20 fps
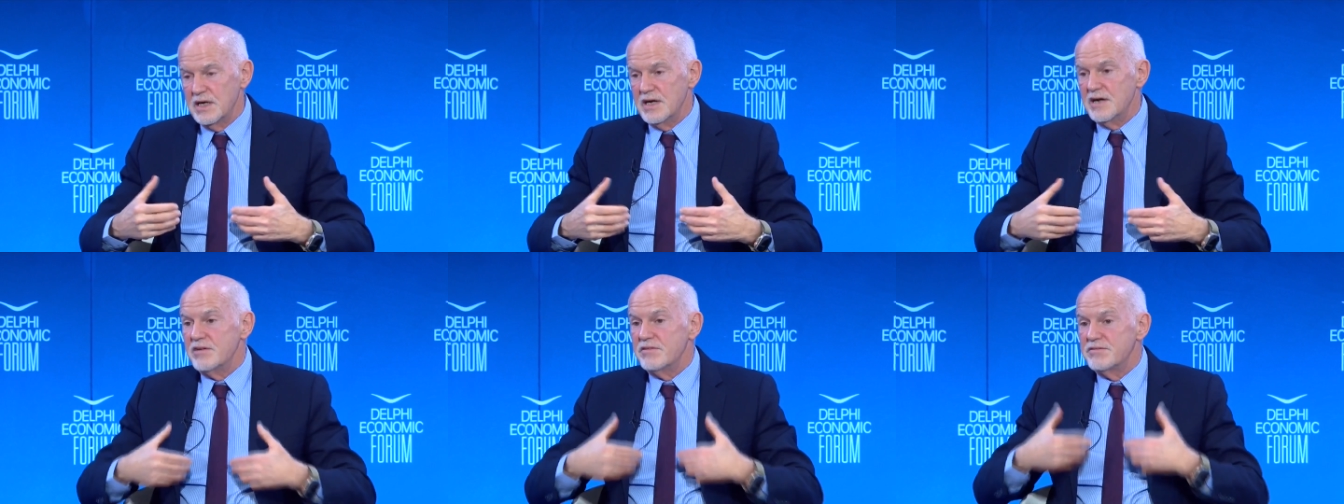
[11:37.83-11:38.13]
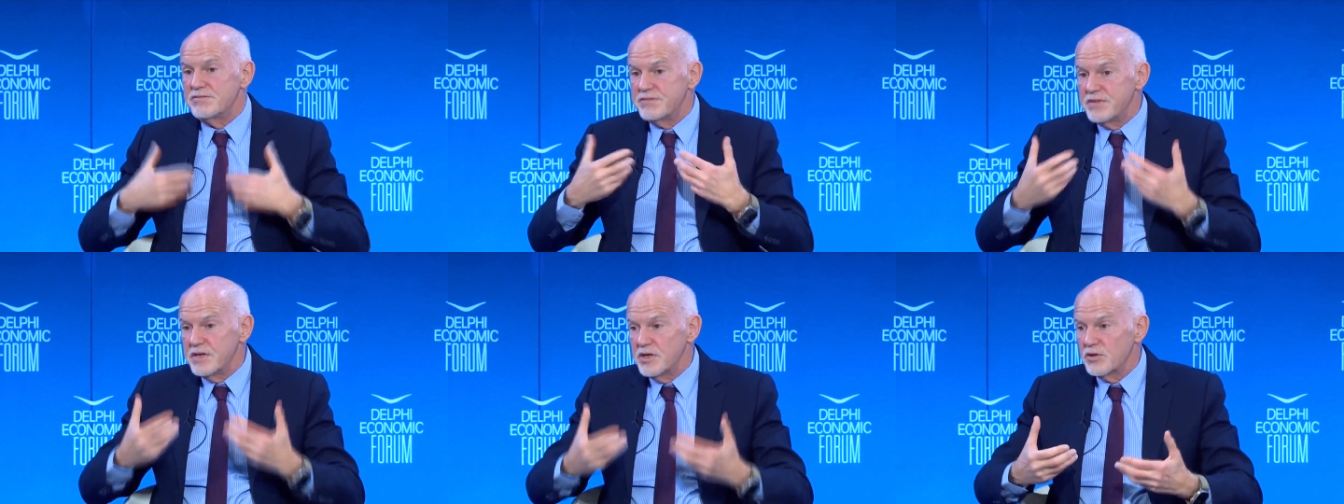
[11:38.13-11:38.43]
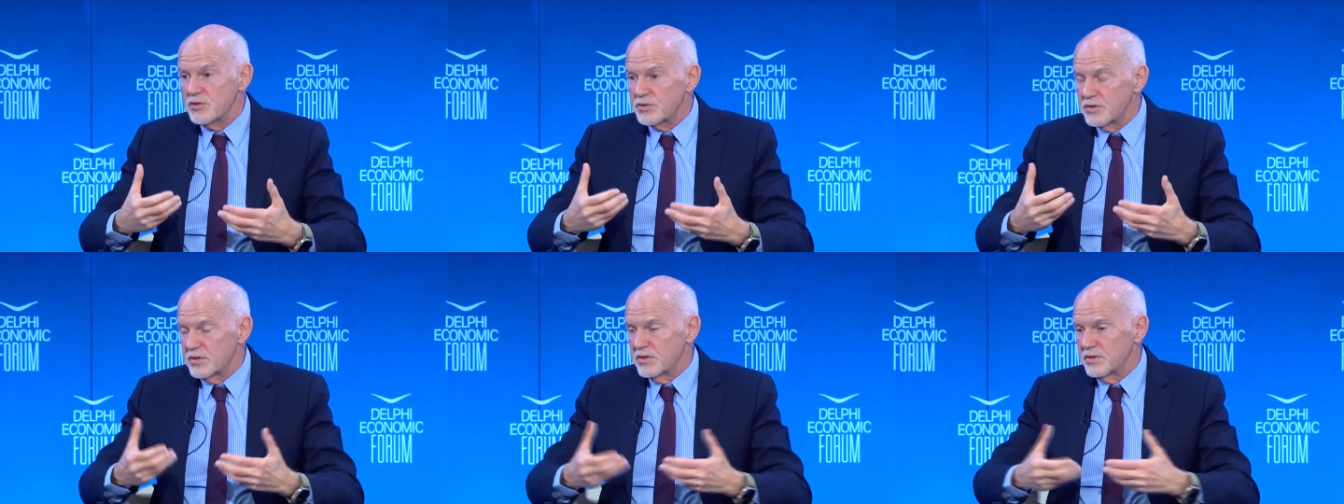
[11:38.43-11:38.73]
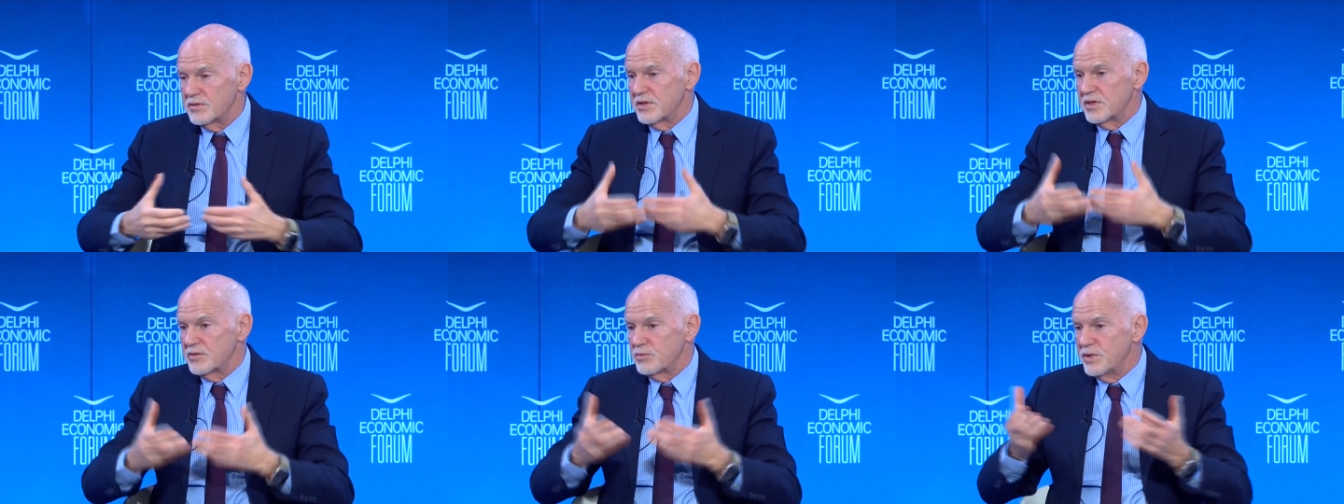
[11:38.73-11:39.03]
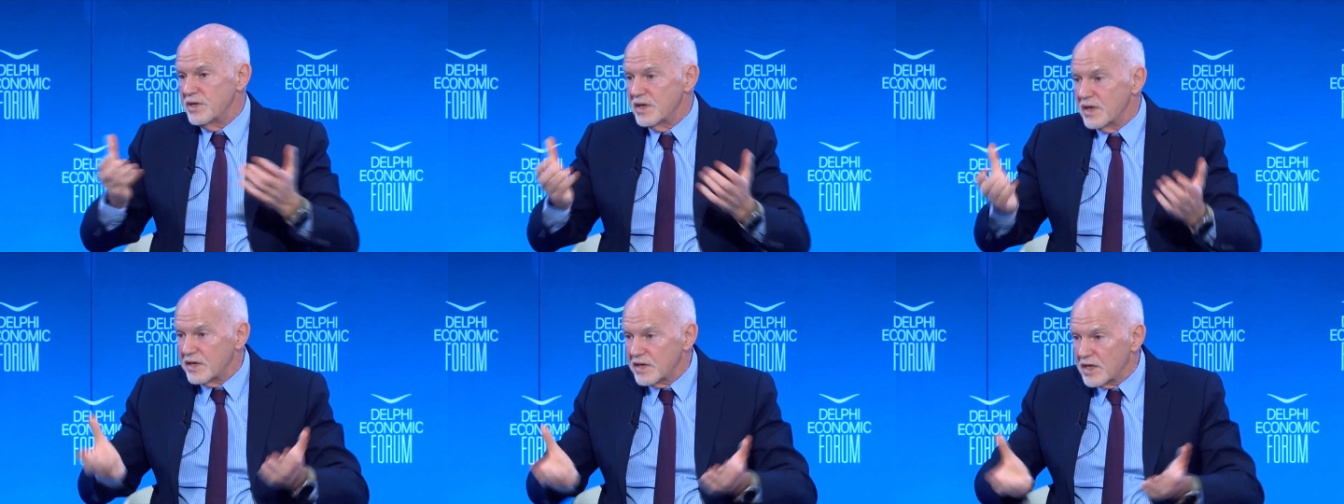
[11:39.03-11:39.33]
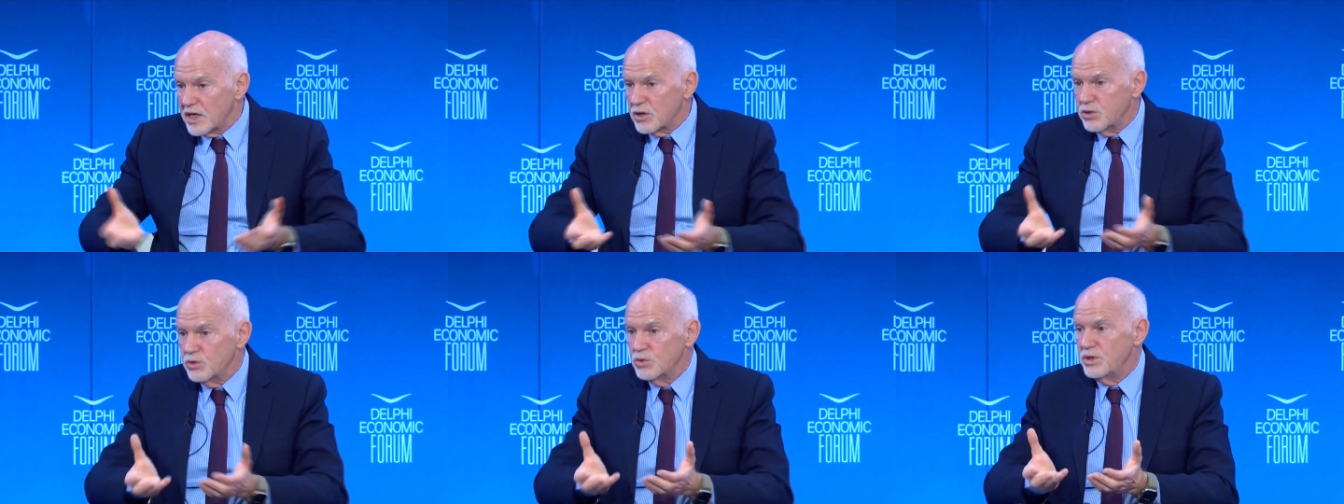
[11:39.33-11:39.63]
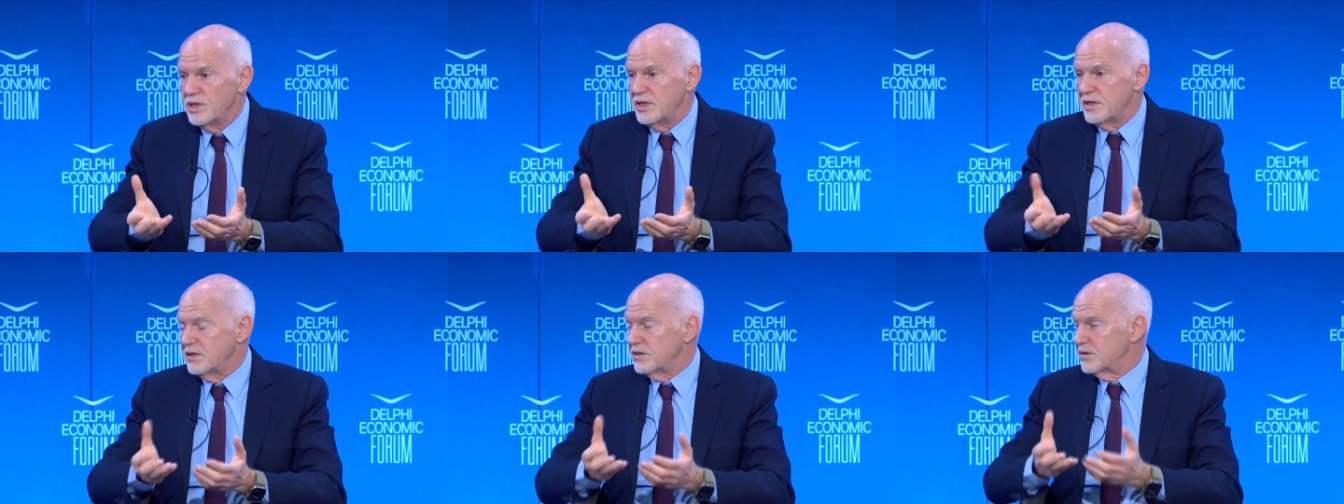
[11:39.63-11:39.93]
feel that we are
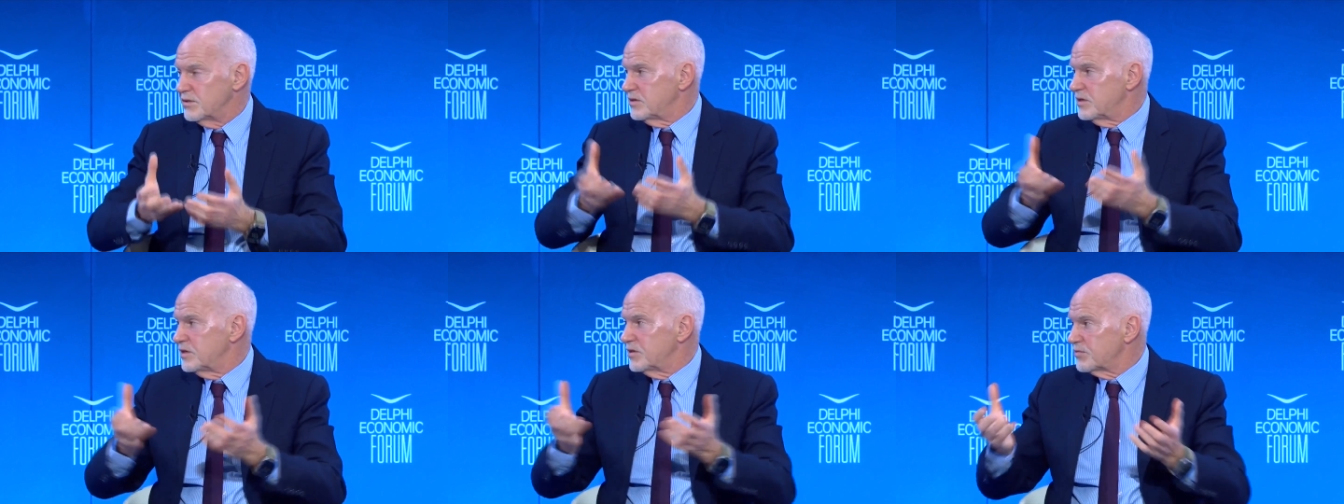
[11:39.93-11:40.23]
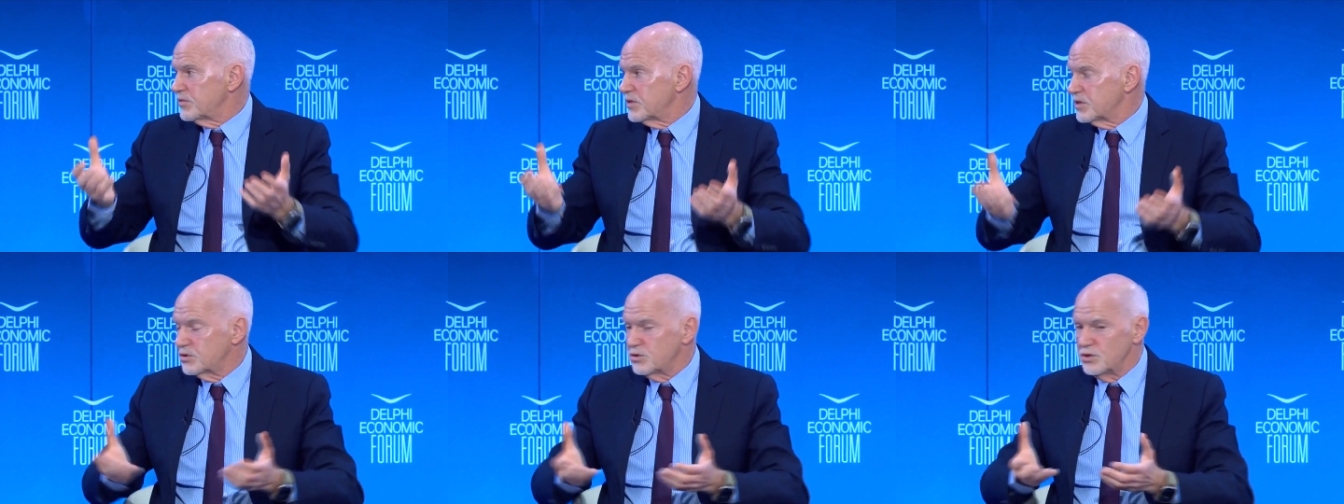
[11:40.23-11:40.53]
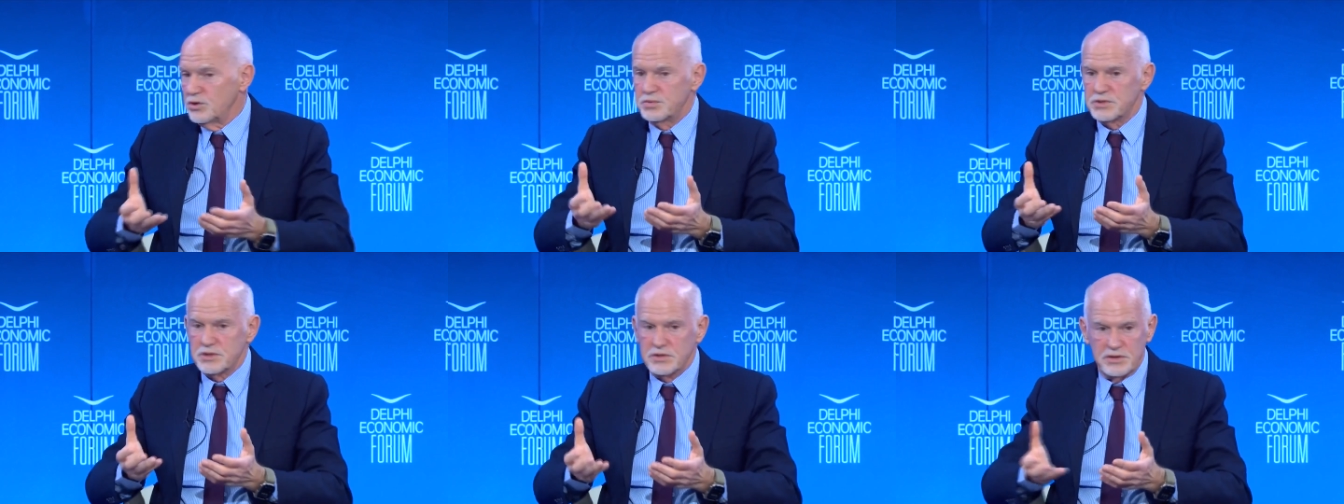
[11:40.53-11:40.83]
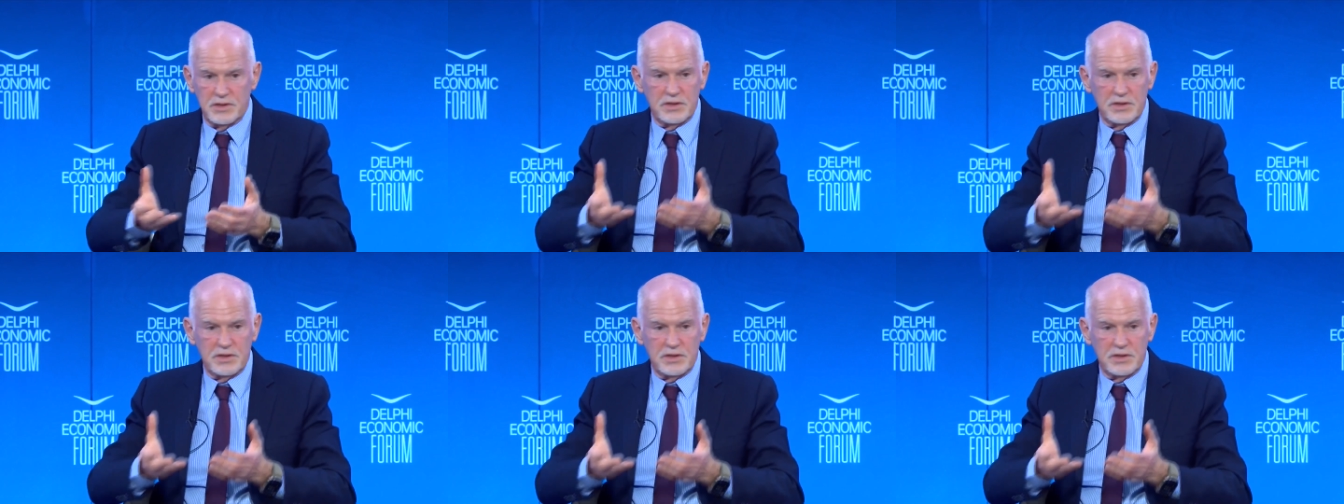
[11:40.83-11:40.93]
including the different groups.